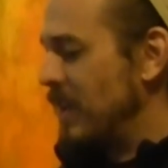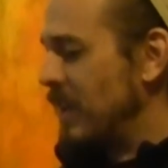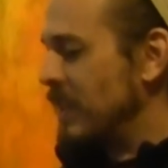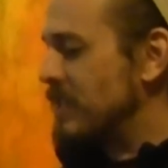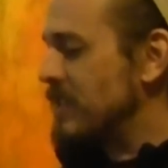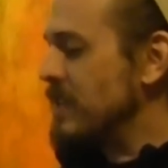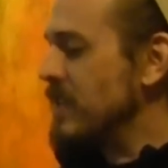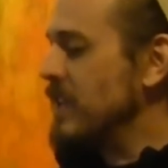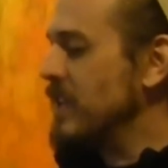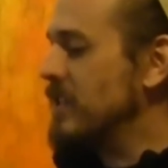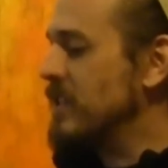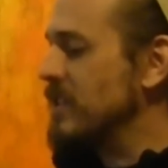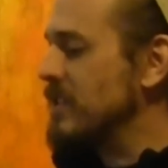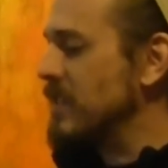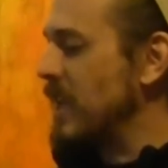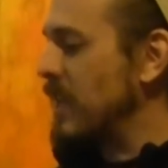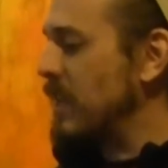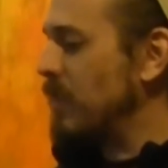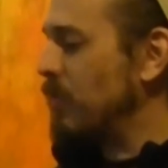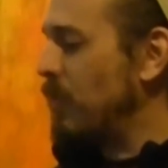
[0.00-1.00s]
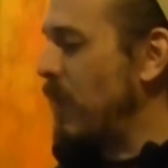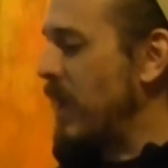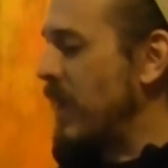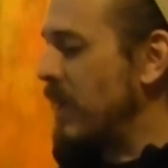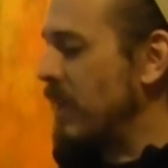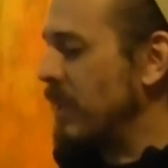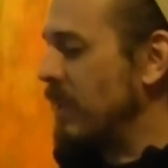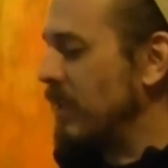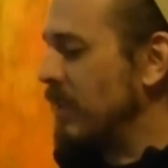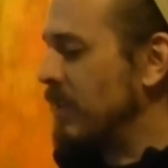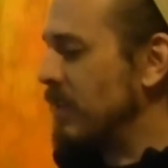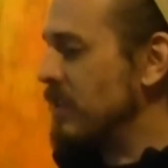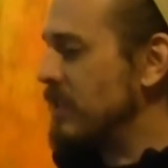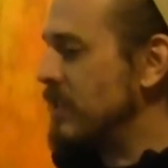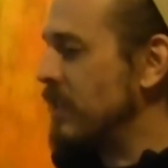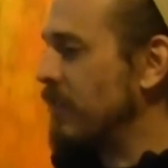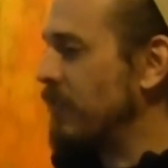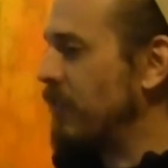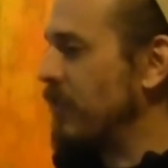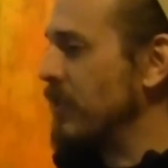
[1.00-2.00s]
it's neat to say the way the
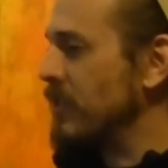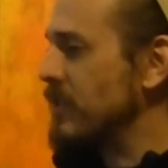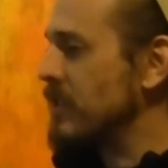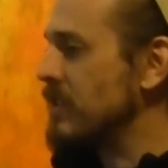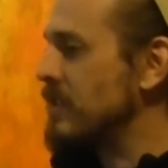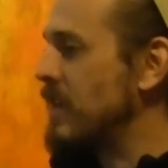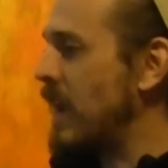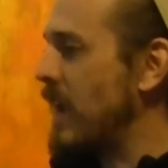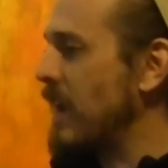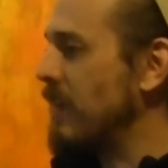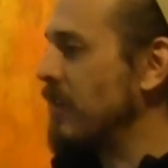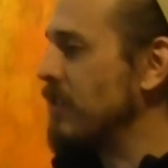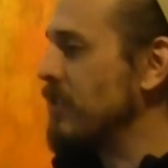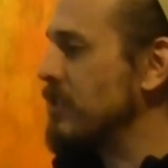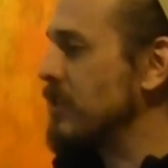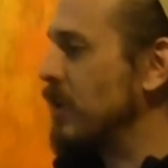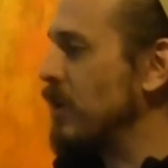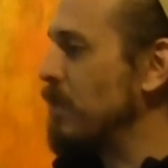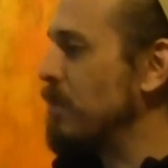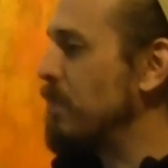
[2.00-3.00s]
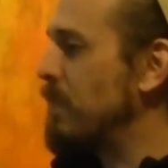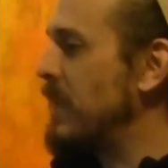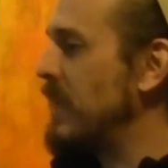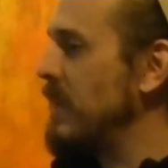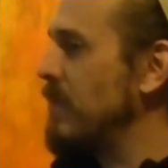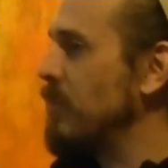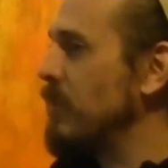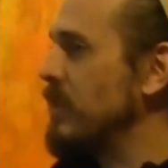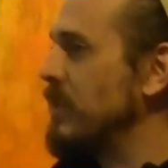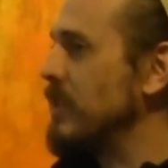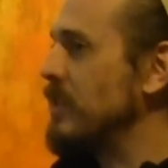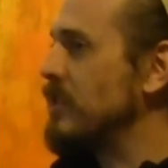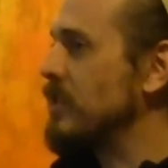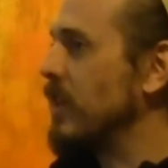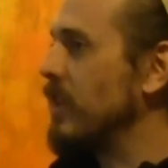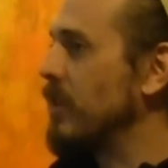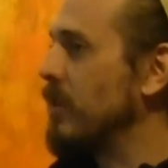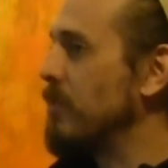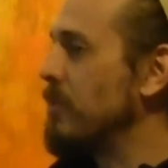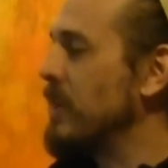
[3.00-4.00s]
different designers compete with each
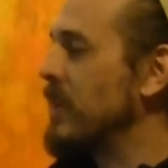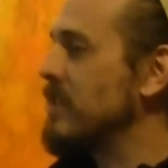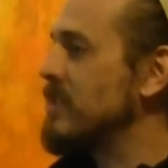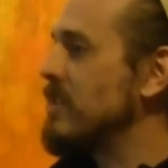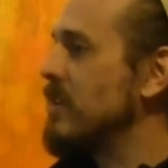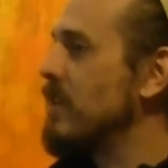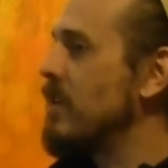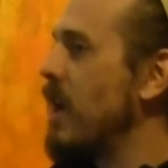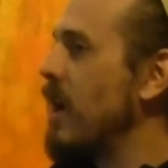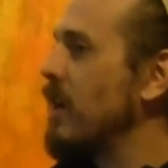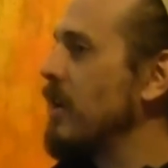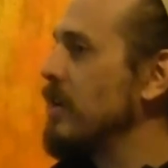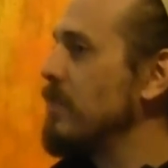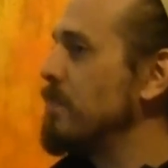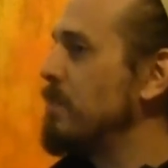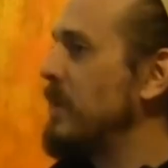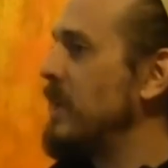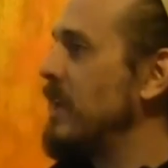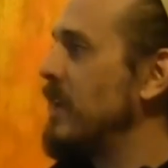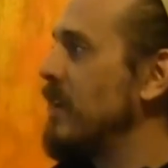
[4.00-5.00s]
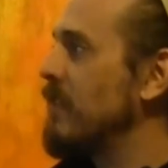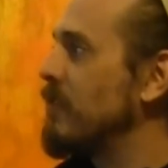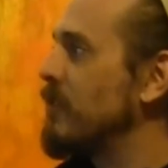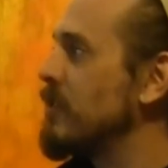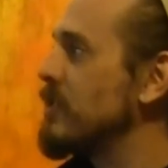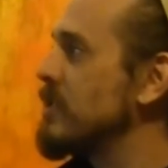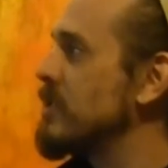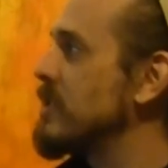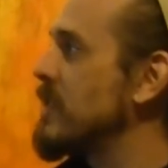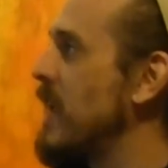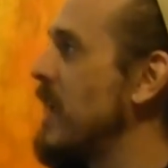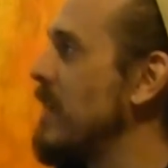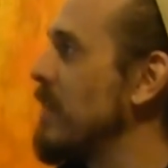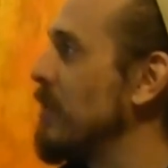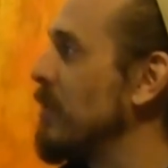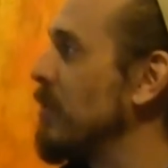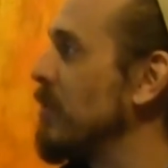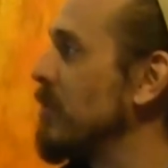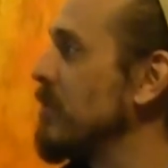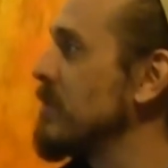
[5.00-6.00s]
other, because they're not competing for
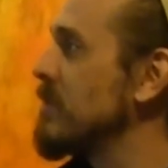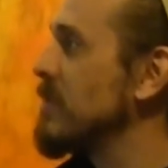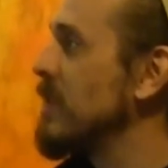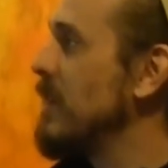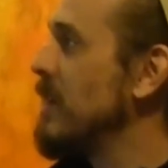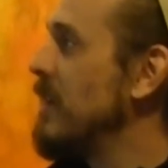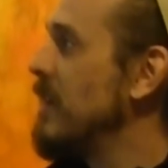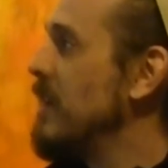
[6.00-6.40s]
sales,